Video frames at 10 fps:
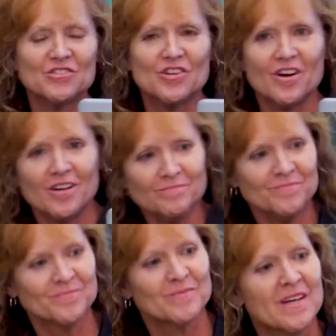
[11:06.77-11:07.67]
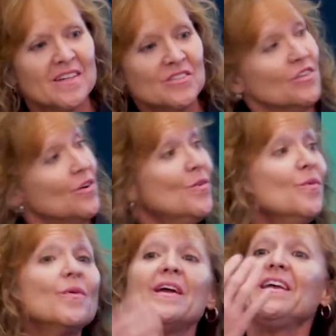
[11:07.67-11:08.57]
Tom. So,
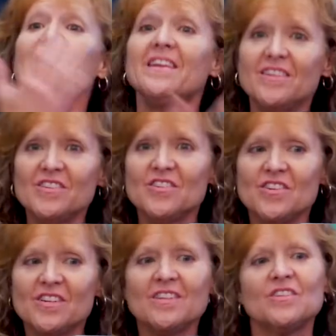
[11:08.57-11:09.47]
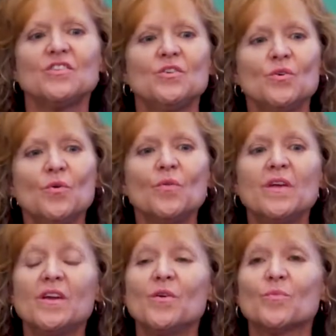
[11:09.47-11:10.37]
in addition to
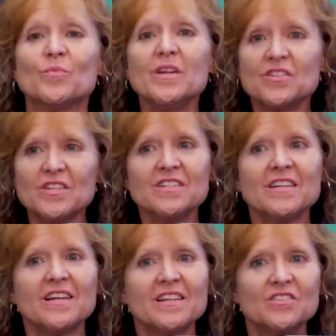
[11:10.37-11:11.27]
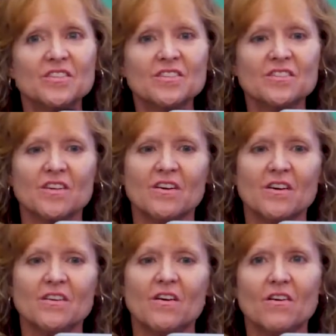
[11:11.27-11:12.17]
the rich intelligence
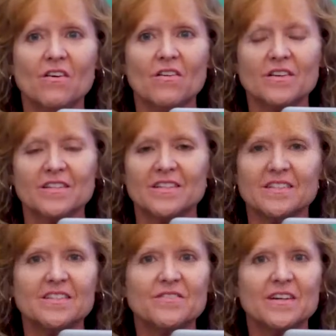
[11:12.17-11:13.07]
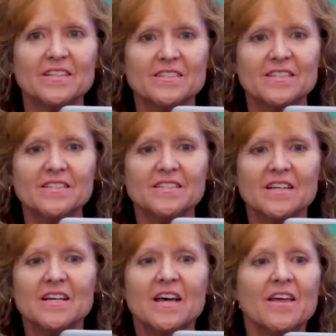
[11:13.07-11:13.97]
on all connected devices
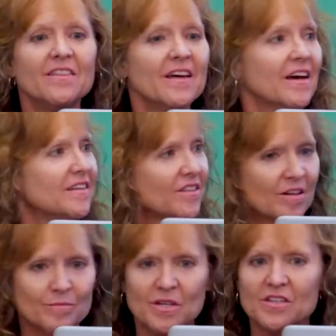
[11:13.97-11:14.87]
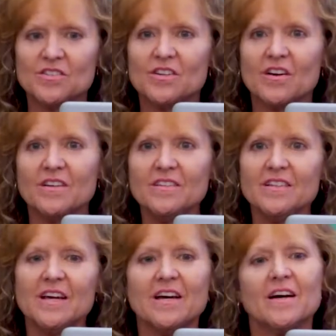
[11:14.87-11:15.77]
that Tom touched on,
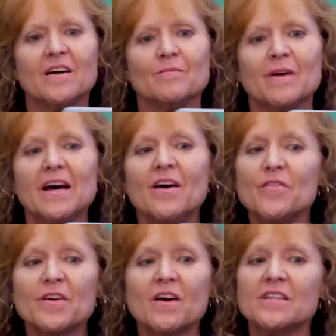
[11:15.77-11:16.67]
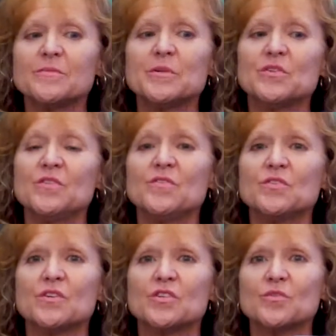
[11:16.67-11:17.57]
a healthy hospital
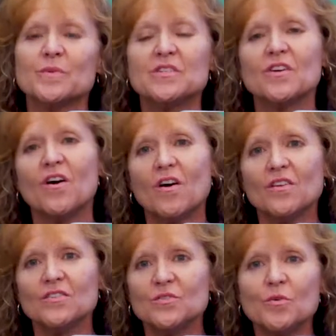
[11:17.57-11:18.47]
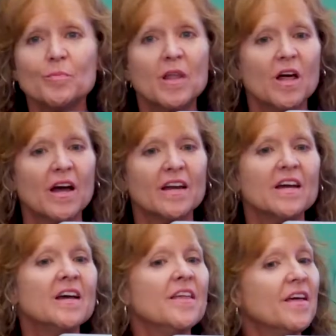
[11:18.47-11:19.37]
infrastructure must also apply
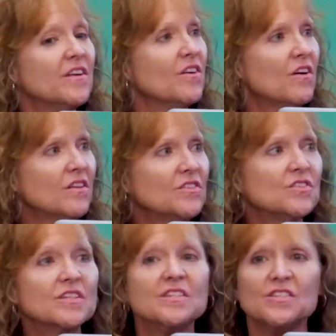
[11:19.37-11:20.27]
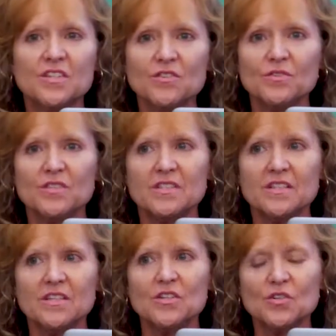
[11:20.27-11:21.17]
that knowledge to
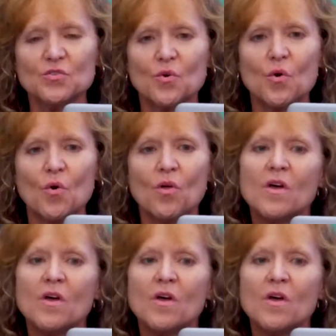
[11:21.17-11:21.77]
continuously control